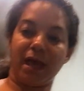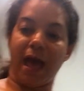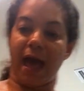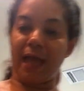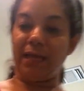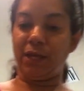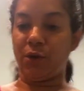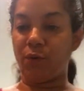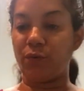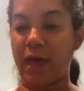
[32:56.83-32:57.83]
I
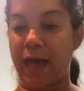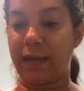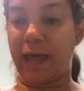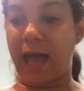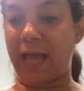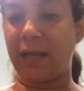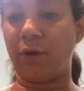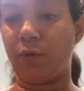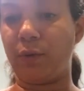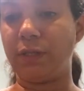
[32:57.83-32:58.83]
know that I am
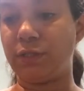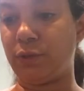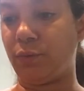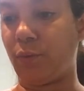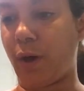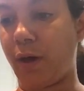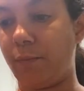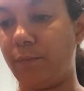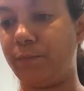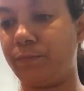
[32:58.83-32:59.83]
going
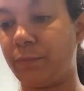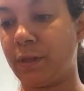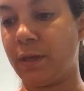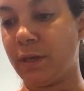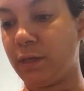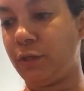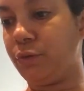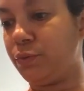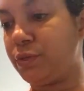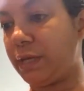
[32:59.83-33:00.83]
to
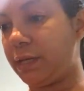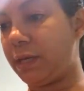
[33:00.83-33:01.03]
use it,